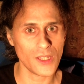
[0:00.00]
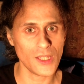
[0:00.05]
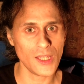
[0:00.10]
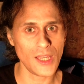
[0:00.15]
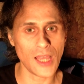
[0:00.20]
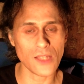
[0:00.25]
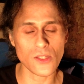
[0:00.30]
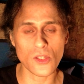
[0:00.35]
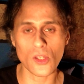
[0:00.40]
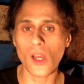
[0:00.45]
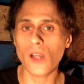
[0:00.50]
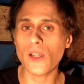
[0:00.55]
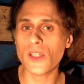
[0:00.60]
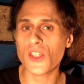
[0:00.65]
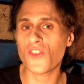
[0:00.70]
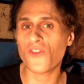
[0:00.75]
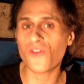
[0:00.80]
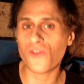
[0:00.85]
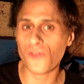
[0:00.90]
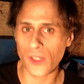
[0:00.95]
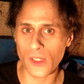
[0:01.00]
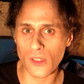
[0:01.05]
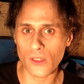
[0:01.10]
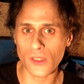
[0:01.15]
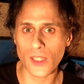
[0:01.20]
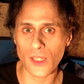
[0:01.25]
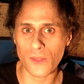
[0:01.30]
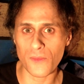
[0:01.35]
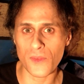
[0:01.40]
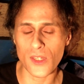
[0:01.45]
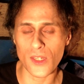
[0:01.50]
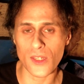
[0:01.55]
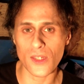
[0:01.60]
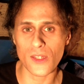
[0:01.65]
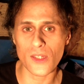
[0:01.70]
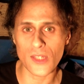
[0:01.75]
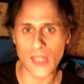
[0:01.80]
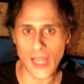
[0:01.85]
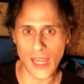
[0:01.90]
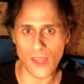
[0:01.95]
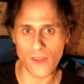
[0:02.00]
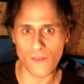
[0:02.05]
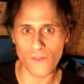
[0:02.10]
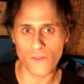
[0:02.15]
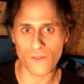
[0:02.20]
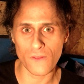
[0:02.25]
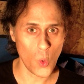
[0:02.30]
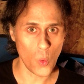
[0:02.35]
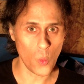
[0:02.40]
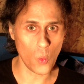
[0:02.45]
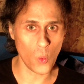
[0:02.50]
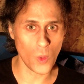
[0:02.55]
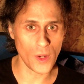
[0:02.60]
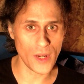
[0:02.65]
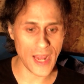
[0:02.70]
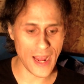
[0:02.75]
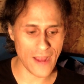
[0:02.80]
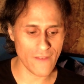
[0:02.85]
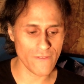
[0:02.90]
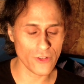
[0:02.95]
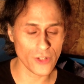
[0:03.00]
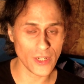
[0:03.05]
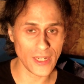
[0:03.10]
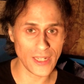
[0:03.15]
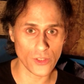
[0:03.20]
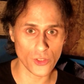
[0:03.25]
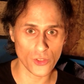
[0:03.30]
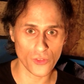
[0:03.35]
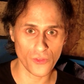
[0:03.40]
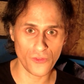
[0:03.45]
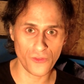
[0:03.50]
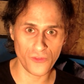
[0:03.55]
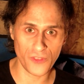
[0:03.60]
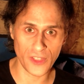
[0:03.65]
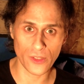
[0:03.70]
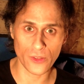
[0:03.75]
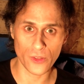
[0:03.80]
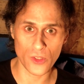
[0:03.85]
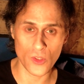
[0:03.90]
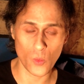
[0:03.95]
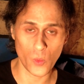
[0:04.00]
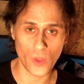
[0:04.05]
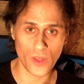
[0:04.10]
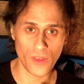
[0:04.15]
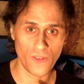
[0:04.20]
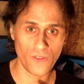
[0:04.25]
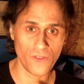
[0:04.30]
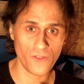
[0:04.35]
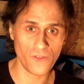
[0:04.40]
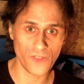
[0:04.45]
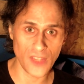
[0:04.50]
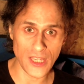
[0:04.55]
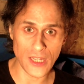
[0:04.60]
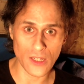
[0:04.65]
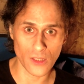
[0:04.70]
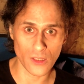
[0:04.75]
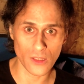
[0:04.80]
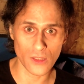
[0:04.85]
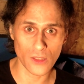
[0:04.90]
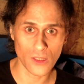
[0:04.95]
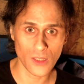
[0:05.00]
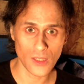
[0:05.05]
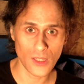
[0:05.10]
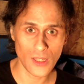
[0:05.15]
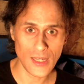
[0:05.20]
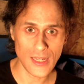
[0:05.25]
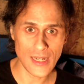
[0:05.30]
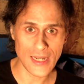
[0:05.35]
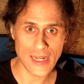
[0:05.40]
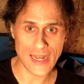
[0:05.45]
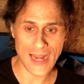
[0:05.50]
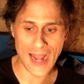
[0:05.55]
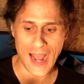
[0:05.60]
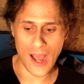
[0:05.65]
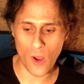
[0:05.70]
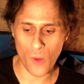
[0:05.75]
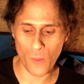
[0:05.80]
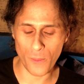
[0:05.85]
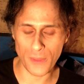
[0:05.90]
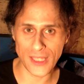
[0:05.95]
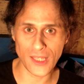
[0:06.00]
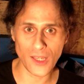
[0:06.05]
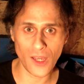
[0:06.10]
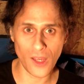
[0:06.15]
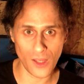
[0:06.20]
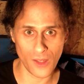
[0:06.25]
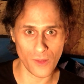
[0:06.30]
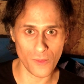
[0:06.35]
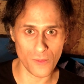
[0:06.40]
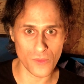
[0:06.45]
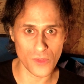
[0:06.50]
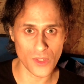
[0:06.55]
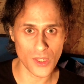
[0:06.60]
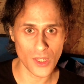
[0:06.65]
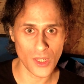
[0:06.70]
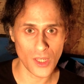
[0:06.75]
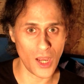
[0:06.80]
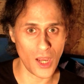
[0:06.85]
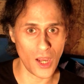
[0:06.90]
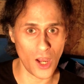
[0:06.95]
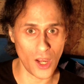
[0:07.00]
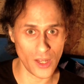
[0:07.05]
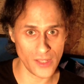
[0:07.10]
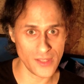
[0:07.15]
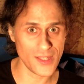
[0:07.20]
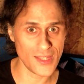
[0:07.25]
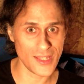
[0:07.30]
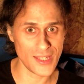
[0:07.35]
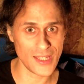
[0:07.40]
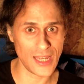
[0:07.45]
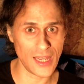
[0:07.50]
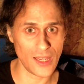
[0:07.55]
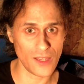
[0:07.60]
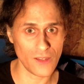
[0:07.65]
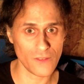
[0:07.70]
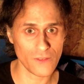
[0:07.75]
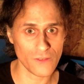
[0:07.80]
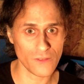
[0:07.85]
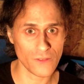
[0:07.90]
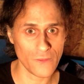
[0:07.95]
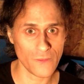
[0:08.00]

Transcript: As long as fear keeps us safe, whatever interferes with fear now becomes unsafe.